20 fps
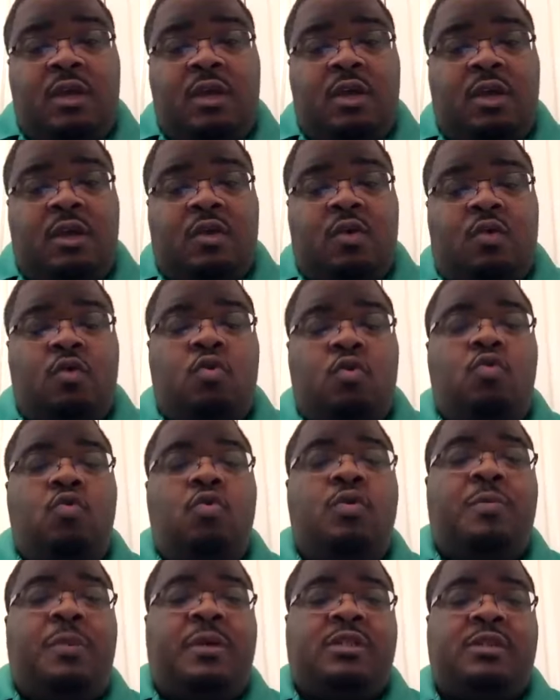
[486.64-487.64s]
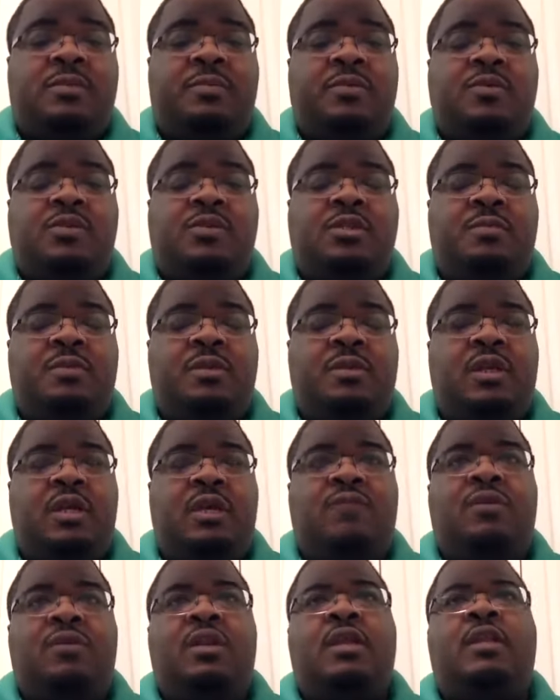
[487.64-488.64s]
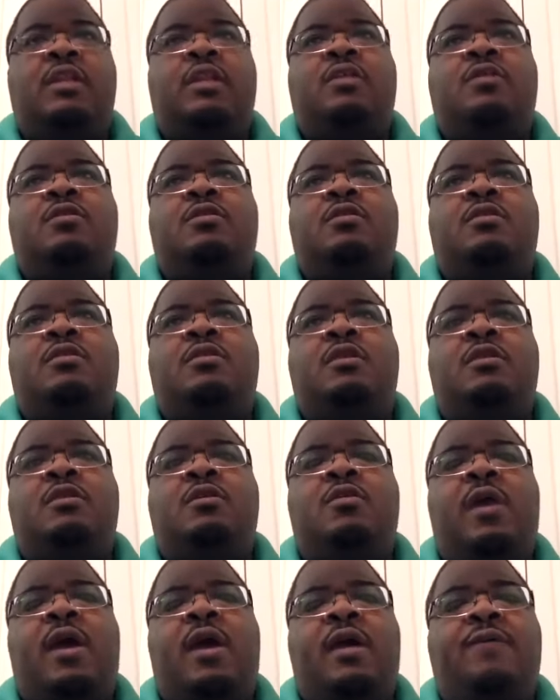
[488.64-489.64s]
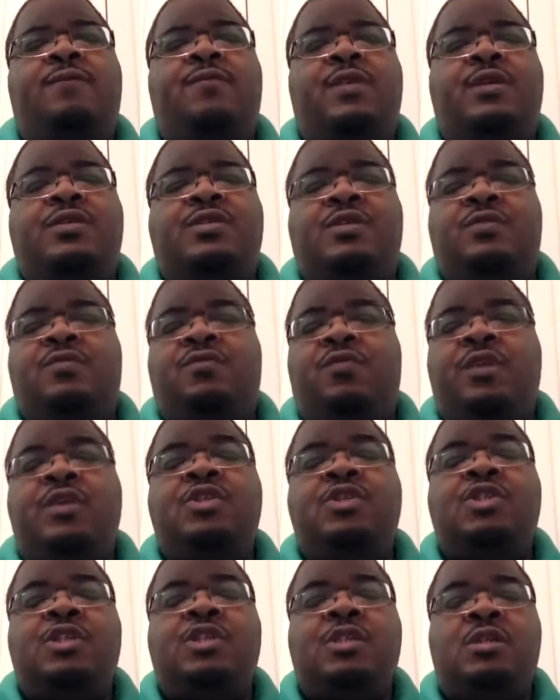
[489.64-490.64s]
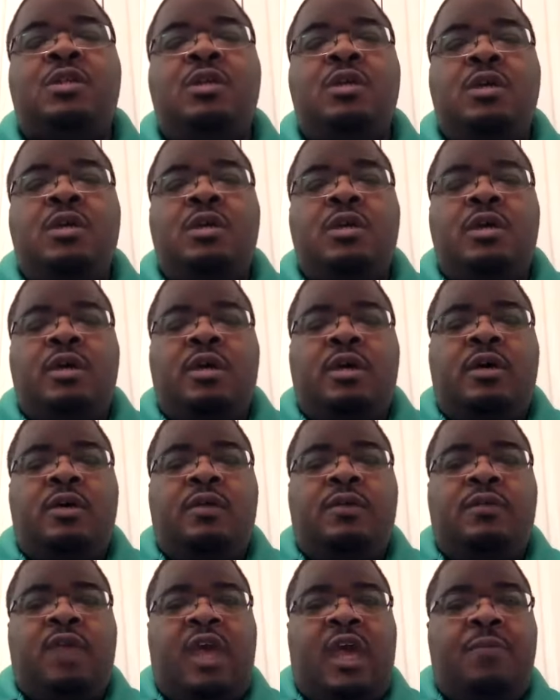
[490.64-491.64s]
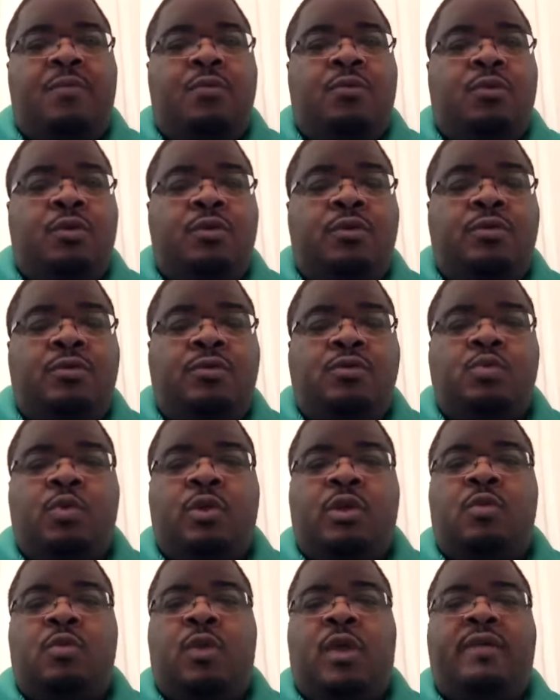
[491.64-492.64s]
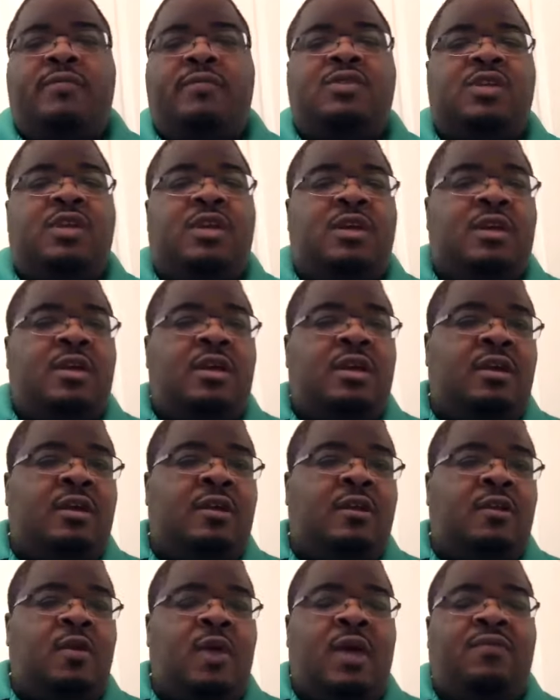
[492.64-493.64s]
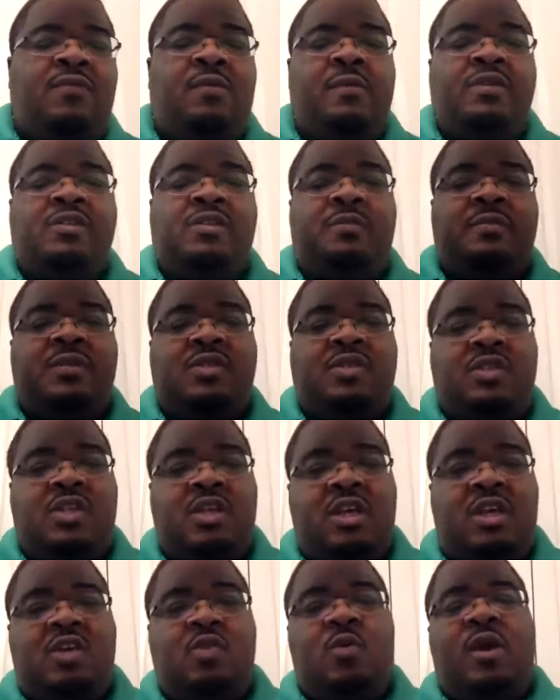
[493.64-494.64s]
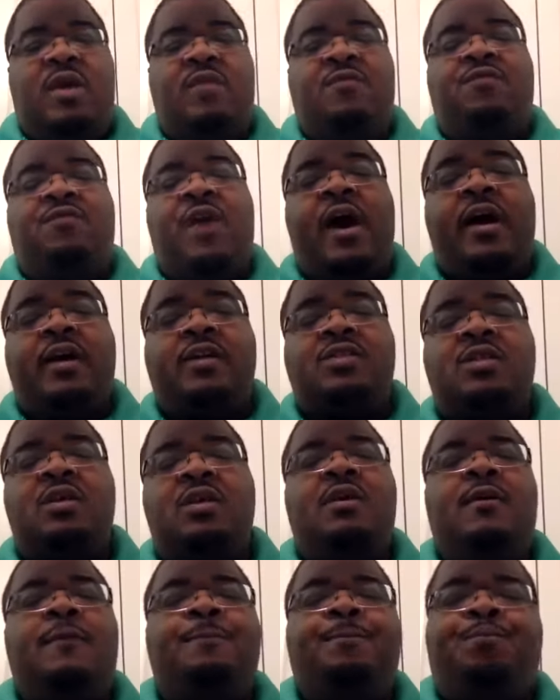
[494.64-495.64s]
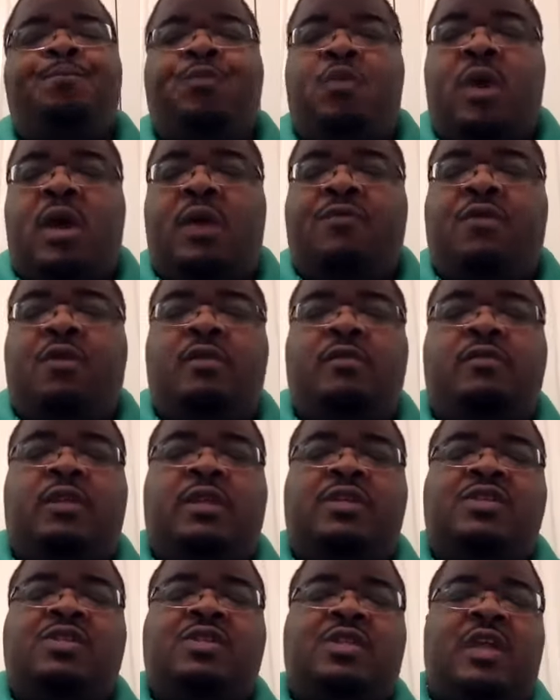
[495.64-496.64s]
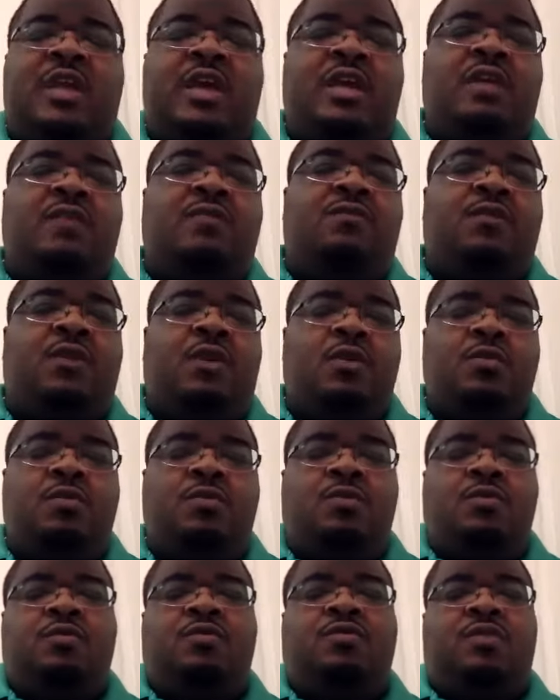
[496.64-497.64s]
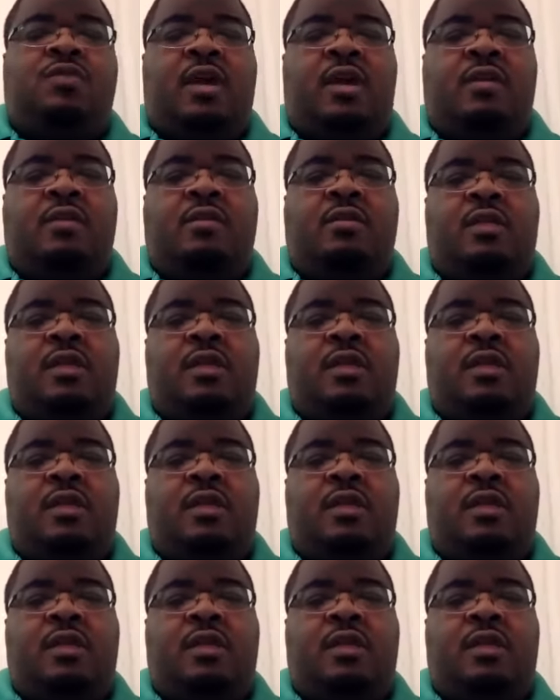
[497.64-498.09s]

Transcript: Who am I supposed to believe? And then you have this invention of cable news, where you have CNN, you have MSNBC, you have Fox. You have all of these slanted views that